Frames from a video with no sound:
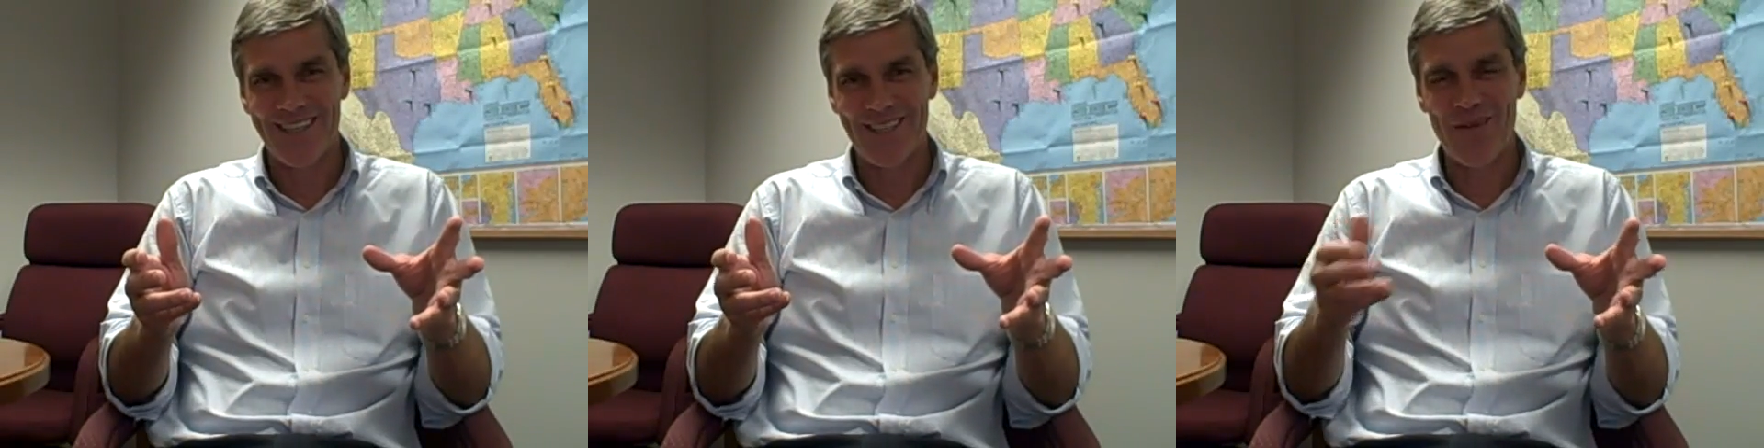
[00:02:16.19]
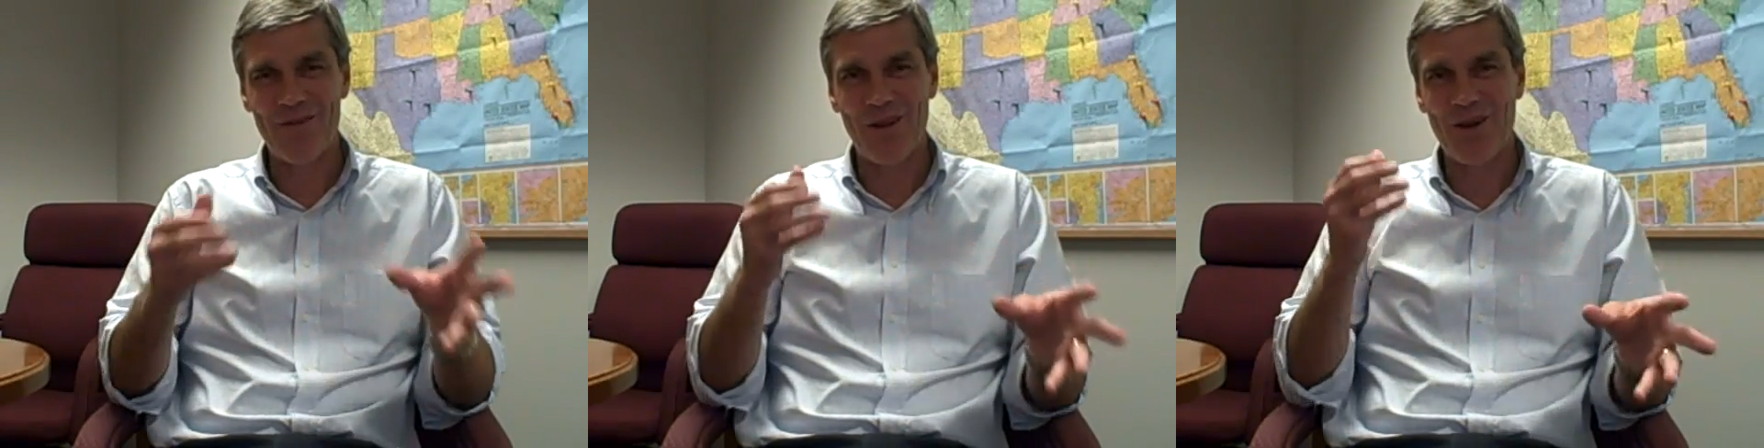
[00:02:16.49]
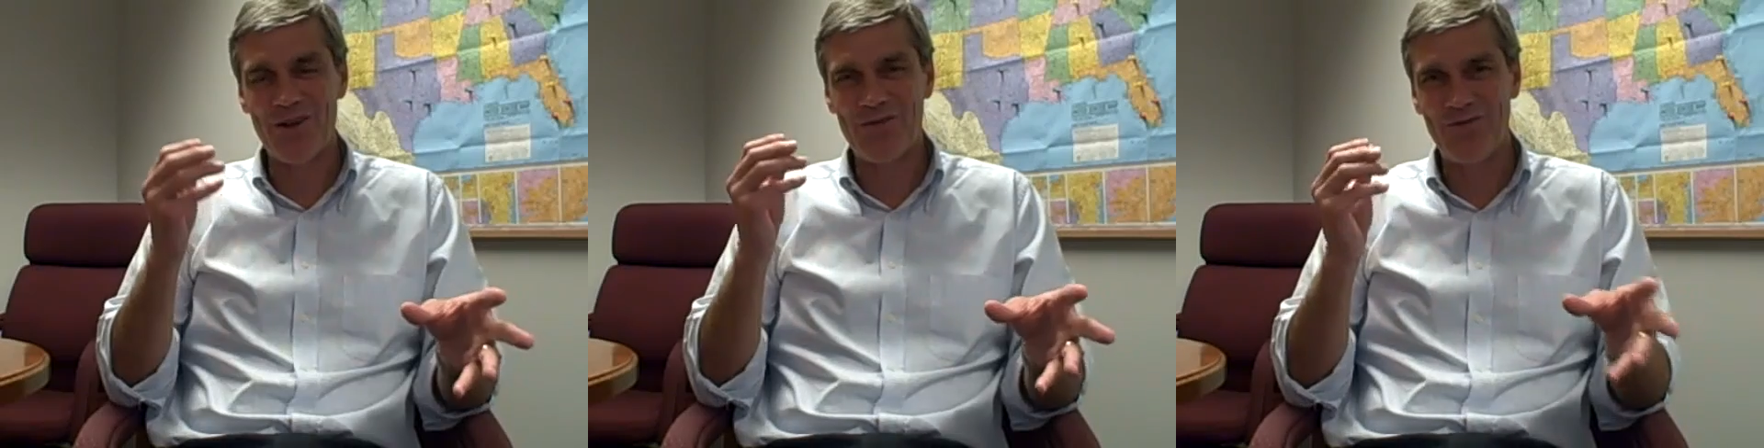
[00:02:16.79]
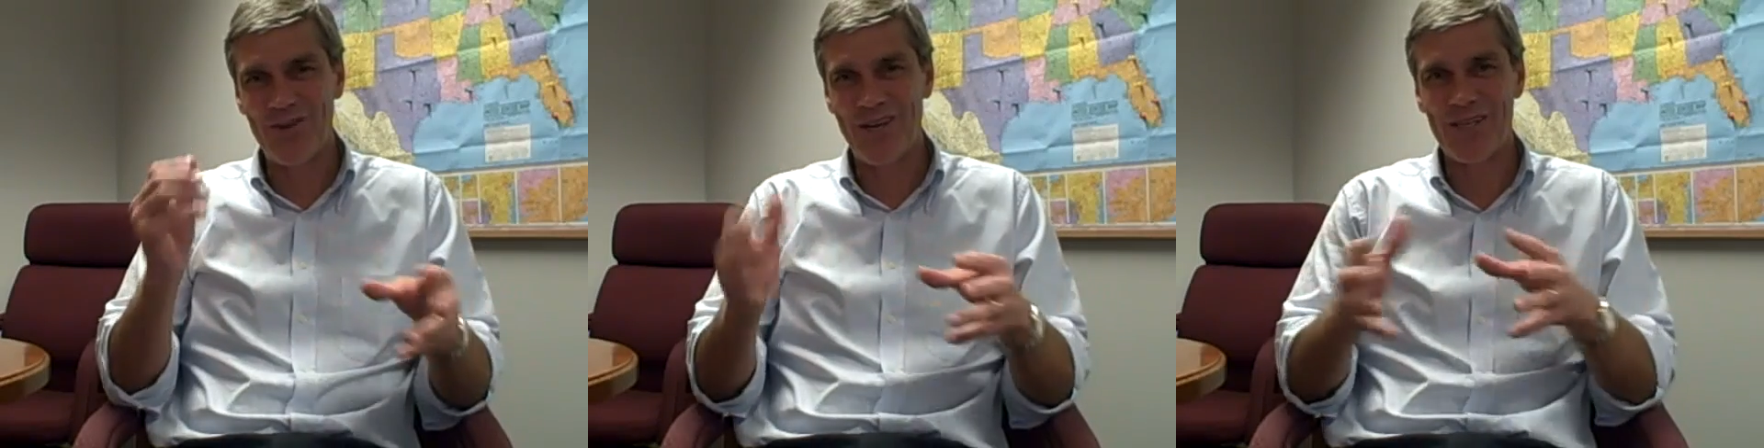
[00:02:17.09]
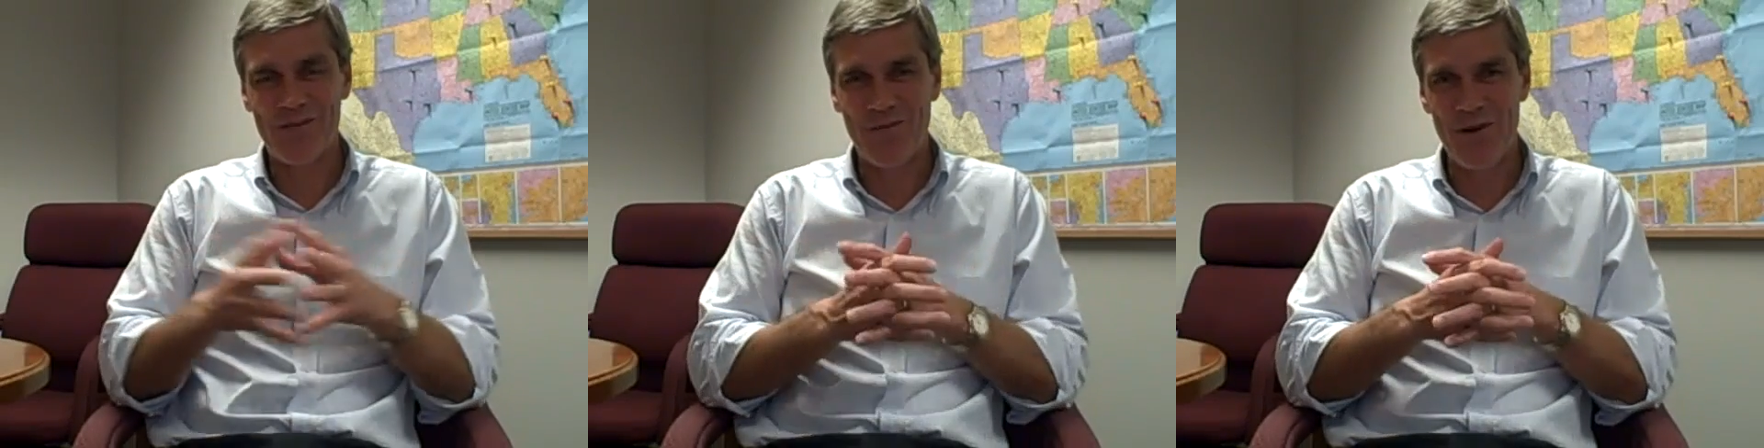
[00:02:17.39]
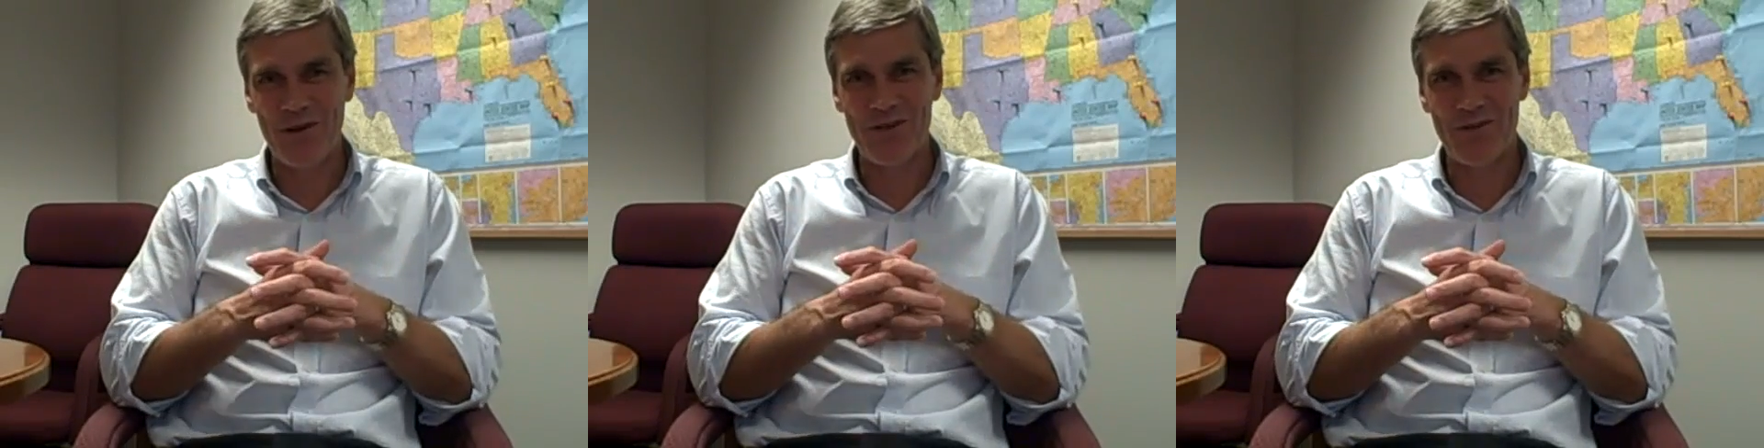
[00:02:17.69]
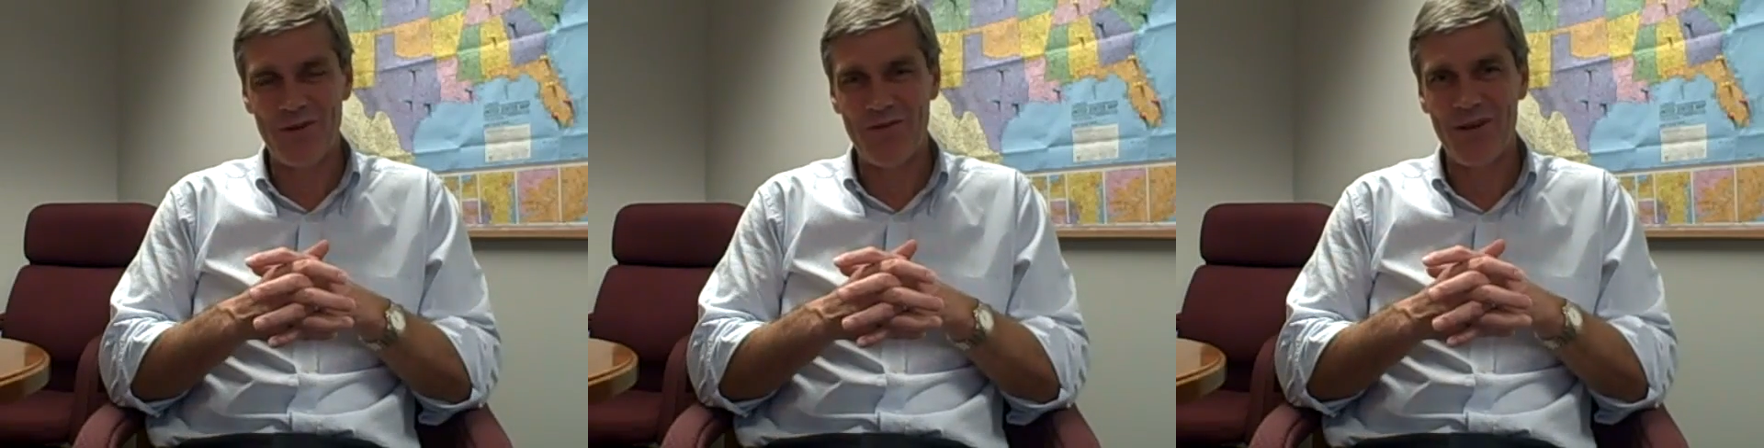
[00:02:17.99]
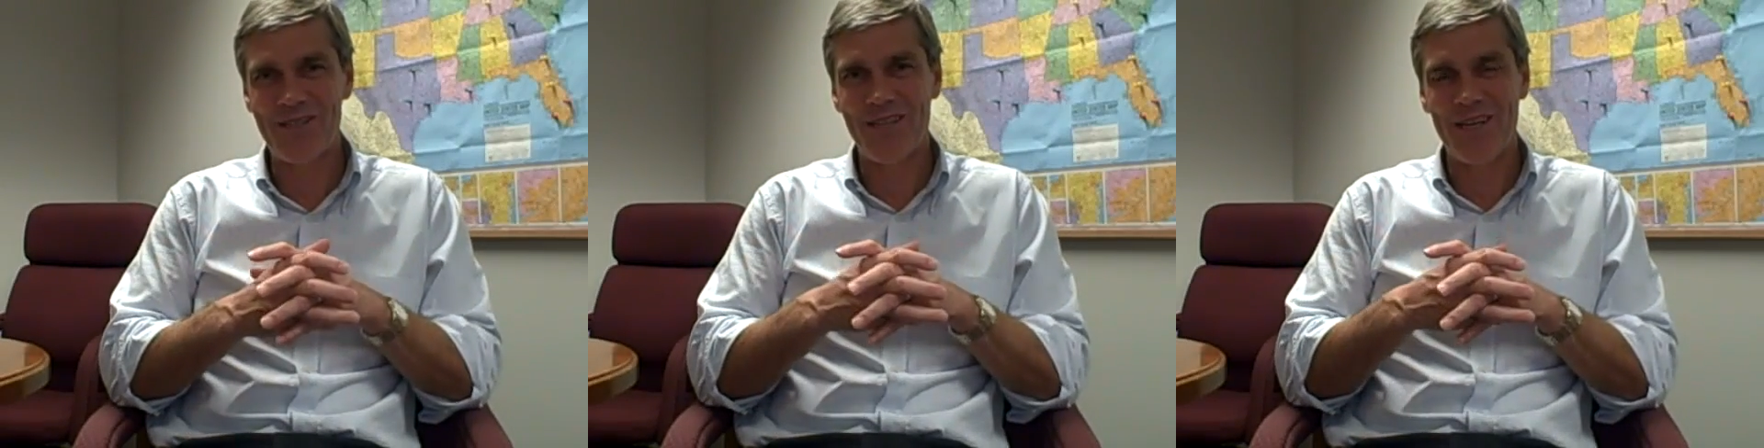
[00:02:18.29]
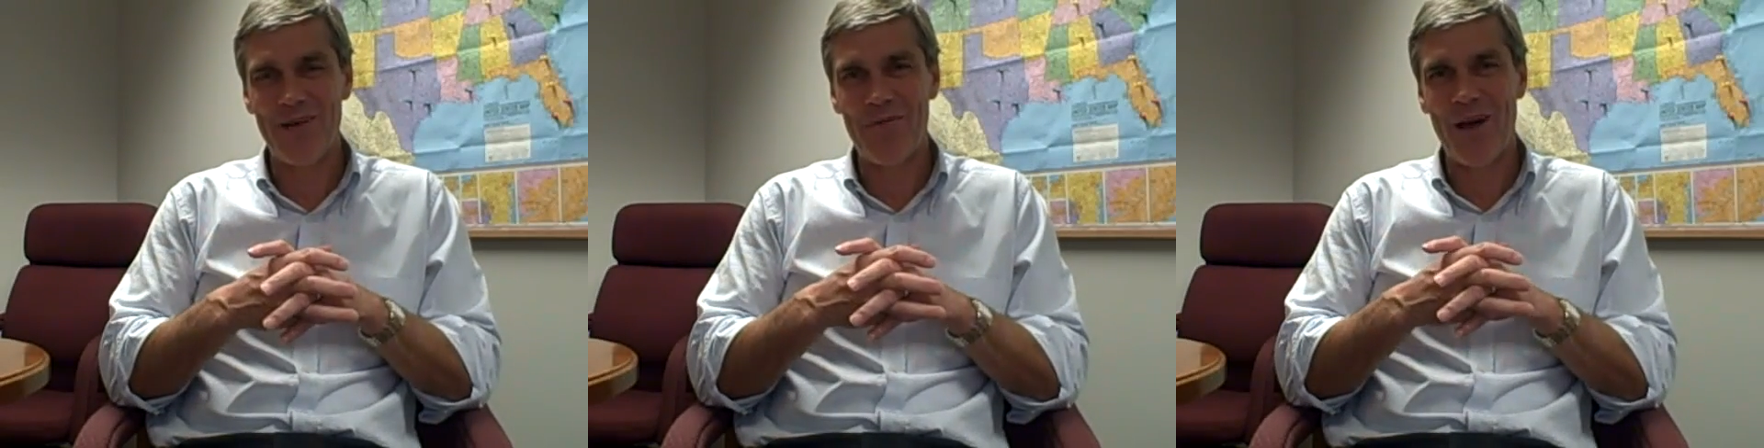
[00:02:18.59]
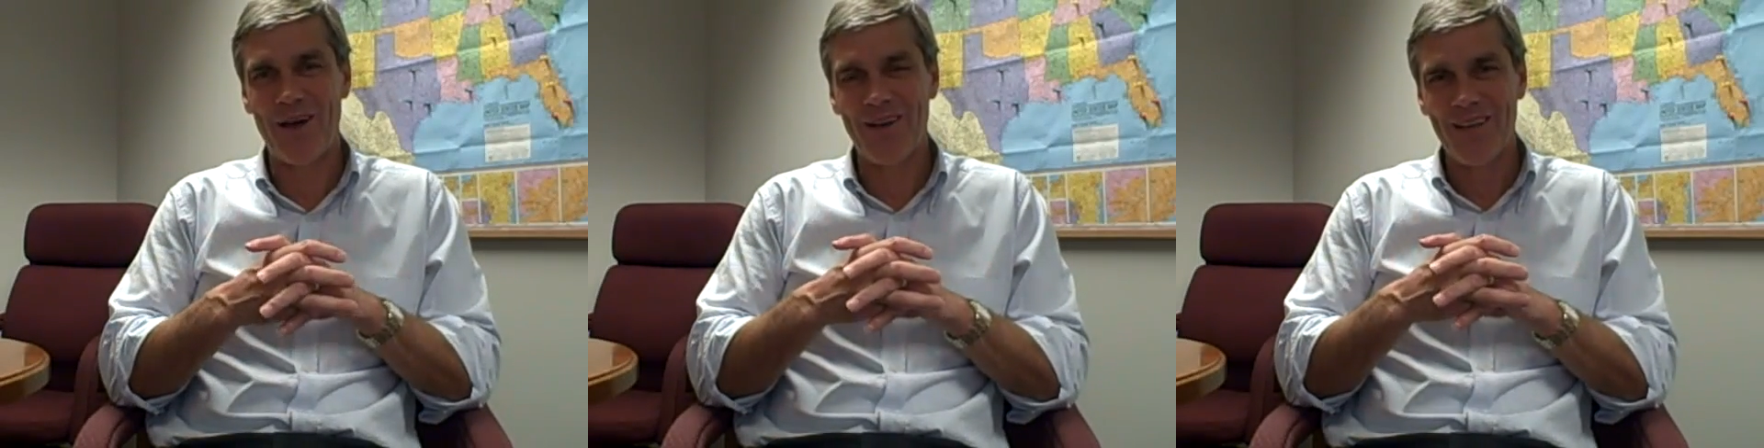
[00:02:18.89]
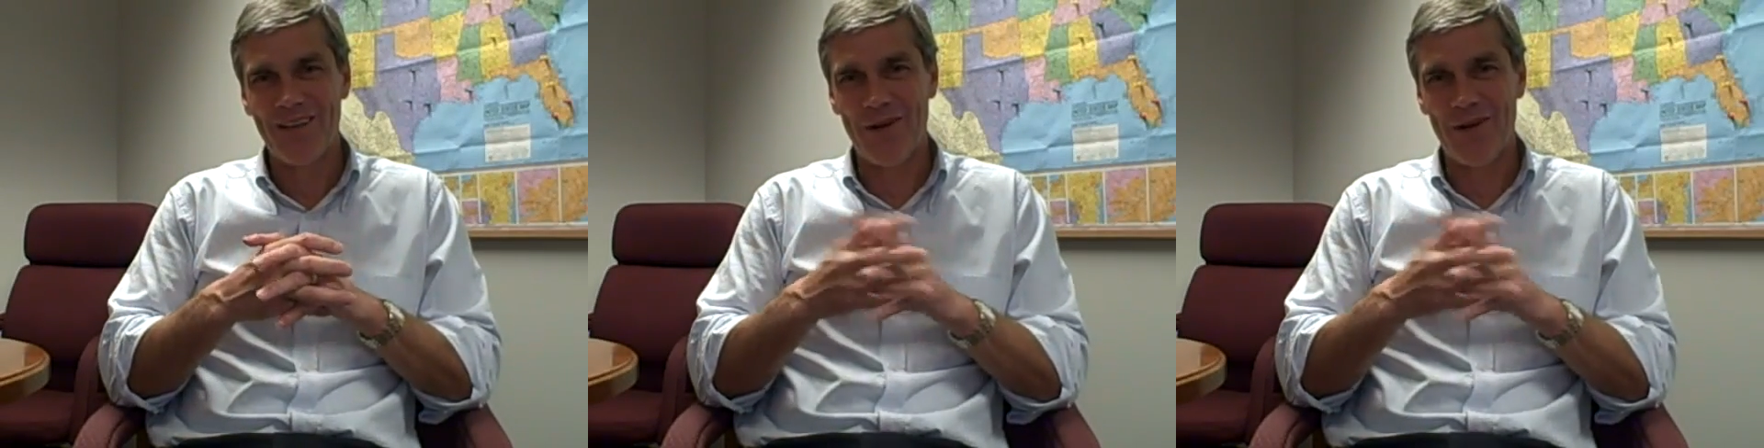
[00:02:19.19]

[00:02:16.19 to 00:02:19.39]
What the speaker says: Something that God's really spoken to me recently about.